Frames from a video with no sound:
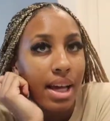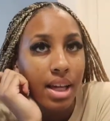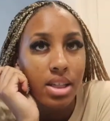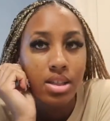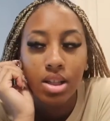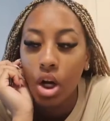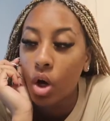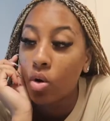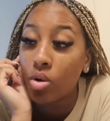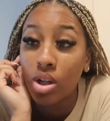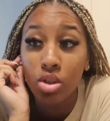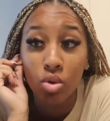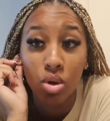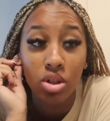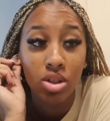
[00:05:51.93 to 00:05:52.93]
It's cold
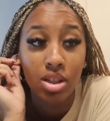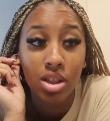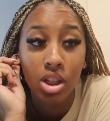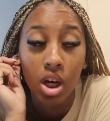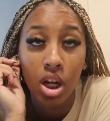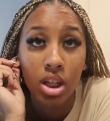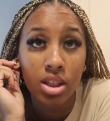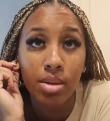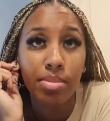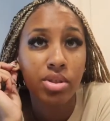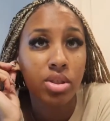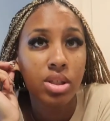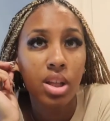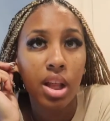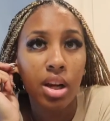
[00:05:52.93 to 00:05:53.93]
in Georgia, y'all. The temperature
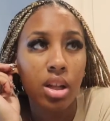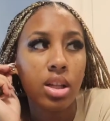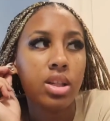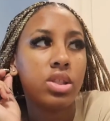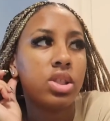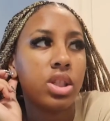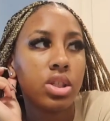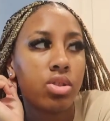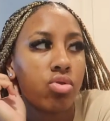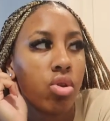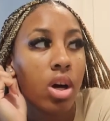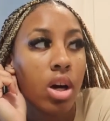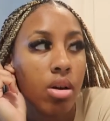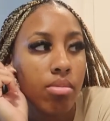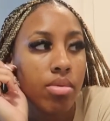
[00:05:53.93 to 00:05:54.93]
just literally just
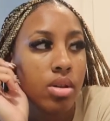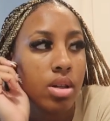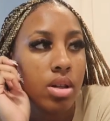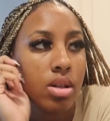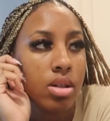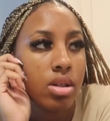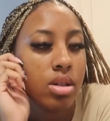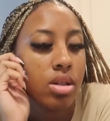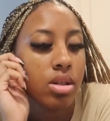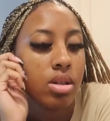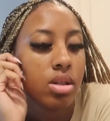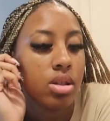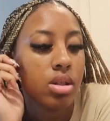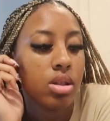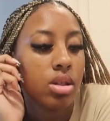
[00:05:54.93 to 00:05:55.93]
dropped
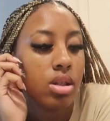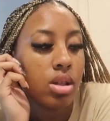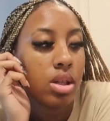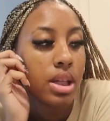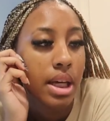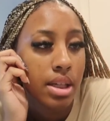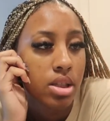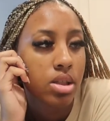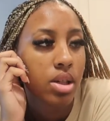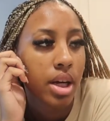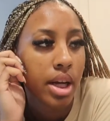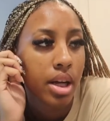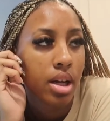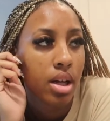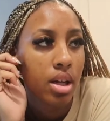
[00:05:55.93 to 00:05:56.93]

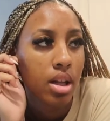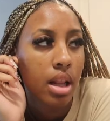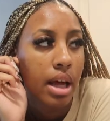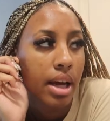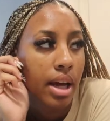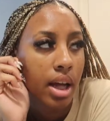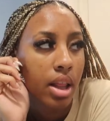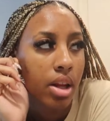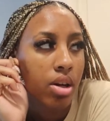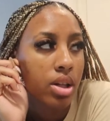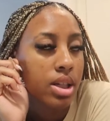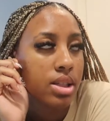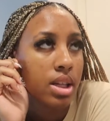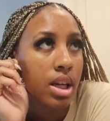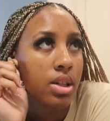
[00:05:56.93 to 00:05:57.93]
yesterday. Like, it
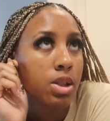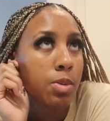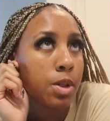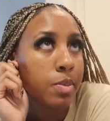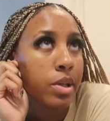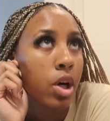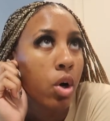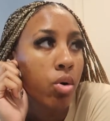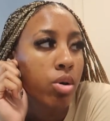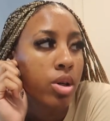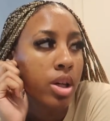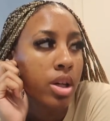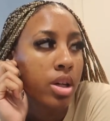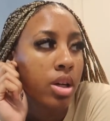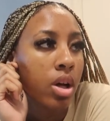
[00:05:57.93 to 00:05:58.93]
literally said it's supposed to be colder
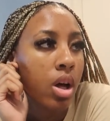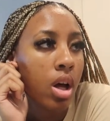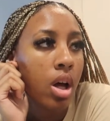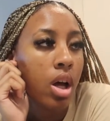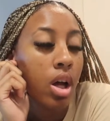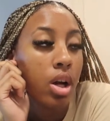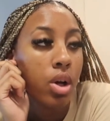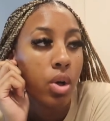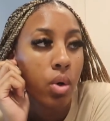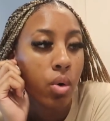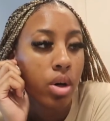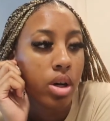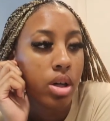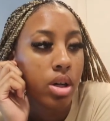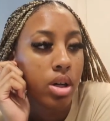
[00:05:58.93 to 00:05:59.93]
than New
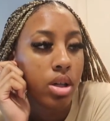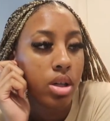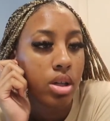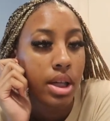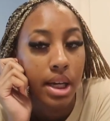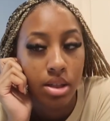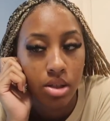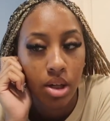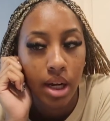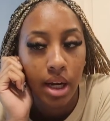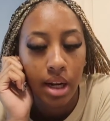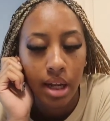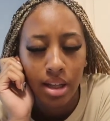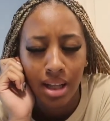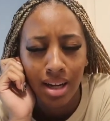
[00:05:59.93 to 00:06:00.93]
York yesterday
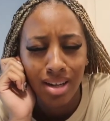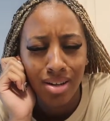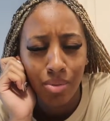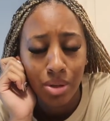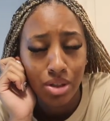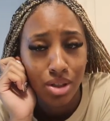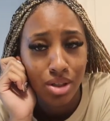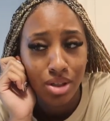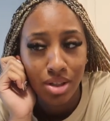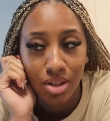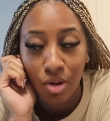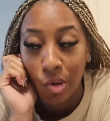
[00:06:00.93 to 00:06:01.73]
in Atlanta, which is